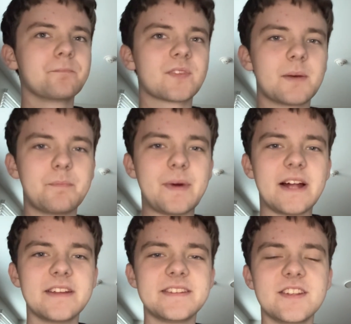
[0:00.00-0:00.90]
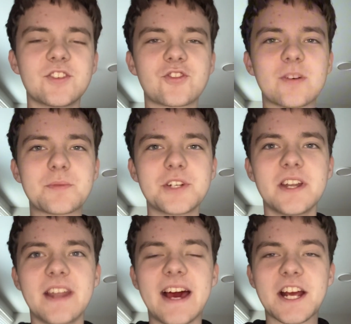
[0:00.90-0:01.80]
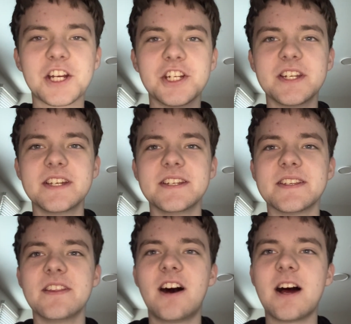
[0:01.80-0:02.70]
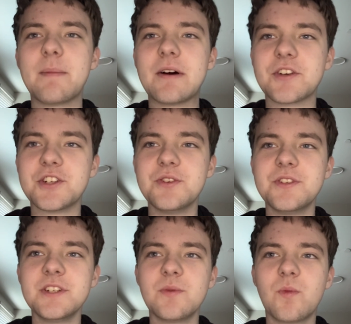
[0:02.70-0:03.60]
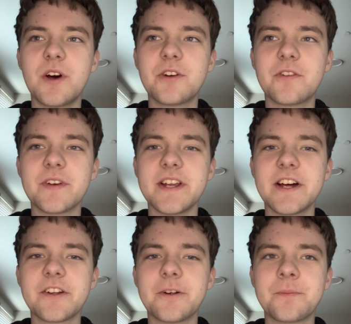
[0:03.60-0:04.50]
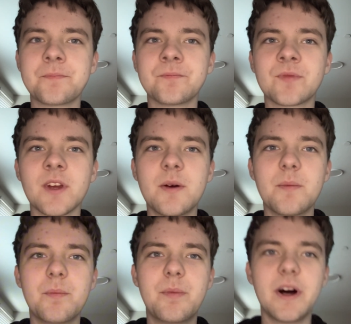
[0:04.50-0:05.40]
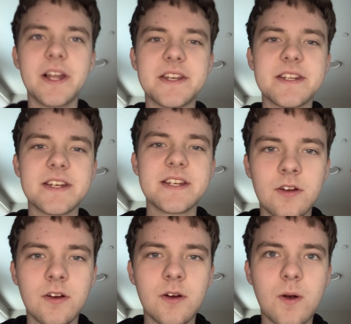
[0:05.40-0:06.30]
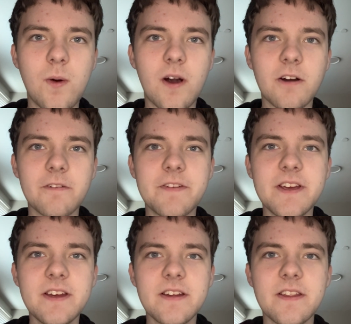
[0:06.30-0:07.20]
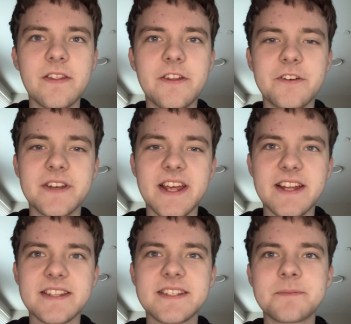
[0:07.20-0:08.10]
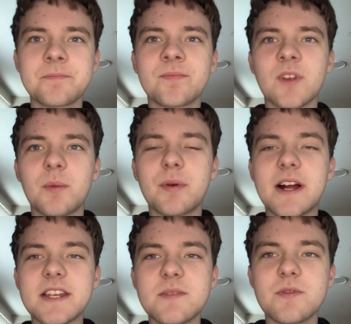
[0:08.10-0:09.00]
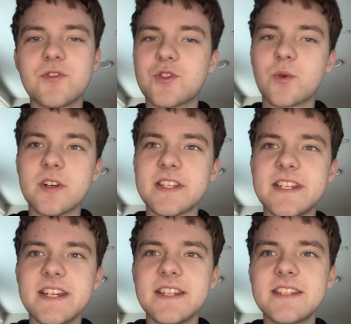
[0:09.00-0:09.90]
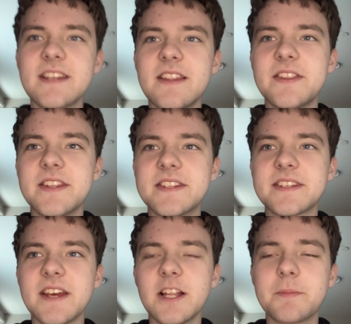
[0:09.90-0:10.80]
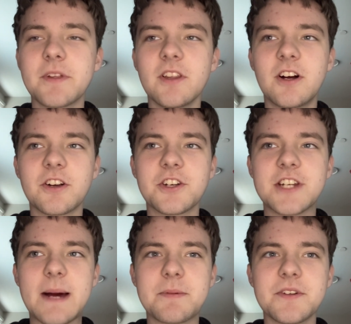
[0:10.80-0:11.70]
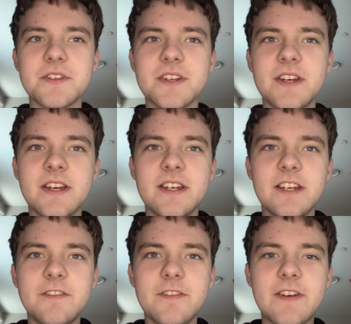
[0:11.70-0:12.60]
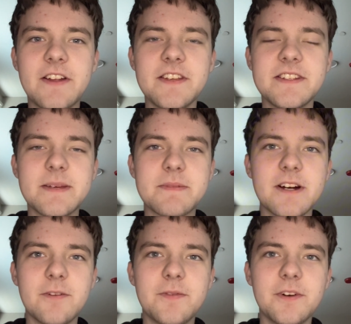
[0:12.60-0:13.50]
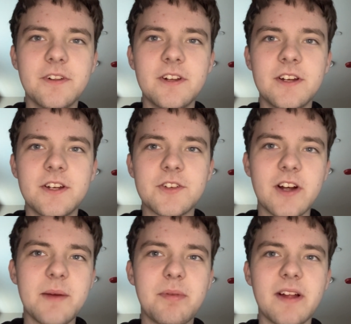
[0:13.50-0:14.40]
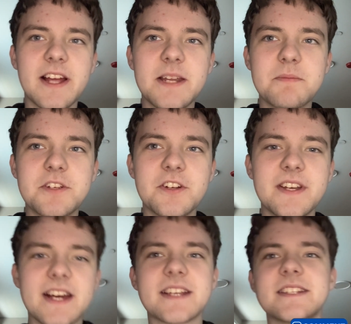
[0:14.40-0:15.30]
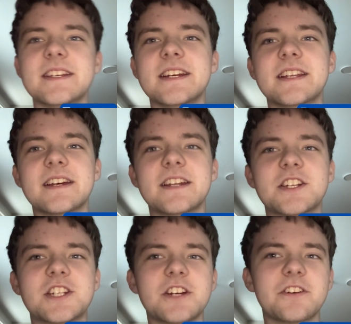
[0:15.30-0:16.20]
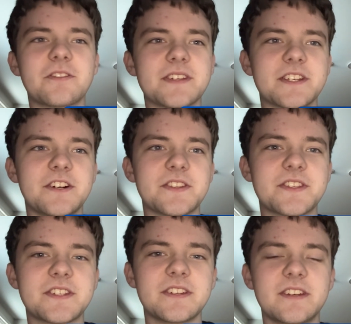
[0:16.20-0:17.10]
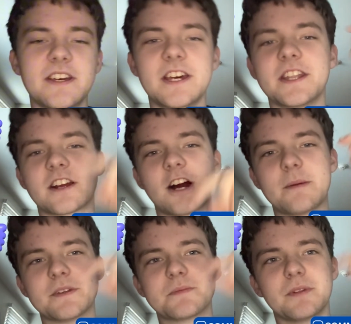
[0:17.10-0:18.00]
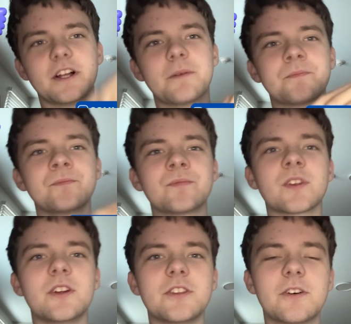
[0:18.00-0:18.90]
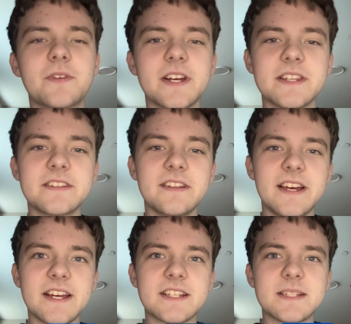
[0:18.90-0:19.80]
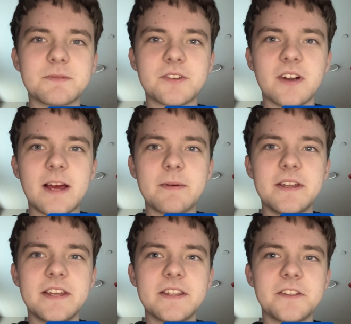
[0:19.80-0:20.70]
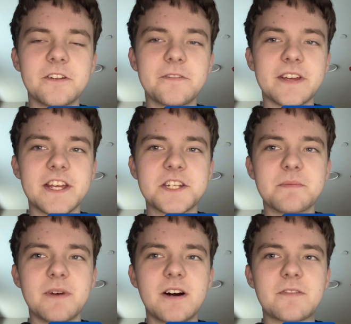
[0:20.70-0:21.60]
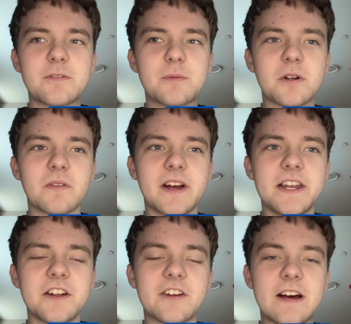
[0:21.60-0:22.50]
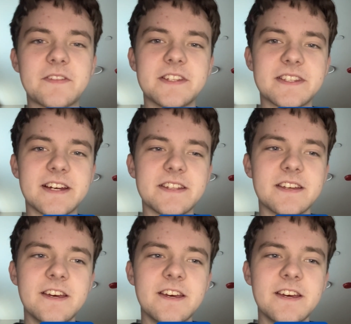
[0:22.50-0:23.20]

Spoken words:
Balancing description and action is not about choosing one over the other, but choreography, their dance. Practice with short scenes, then scale up to longer chapters. If you found these tips helpful, try applying them to your next scene and share your results in the comments below. Don't forget to like, subscribe, and hit the notification bell for more writing craft insights.